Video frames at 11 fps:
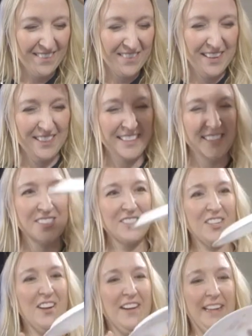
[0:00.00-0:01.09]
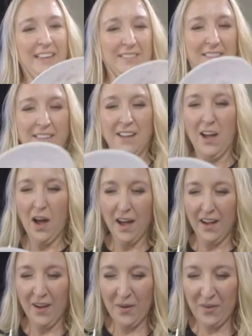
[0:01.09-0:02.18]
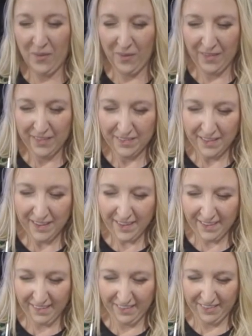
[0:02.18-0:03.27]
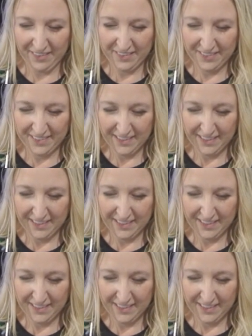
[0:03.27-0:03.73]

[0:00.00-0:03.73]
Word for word: everybody look at your drawing. Oh, oh.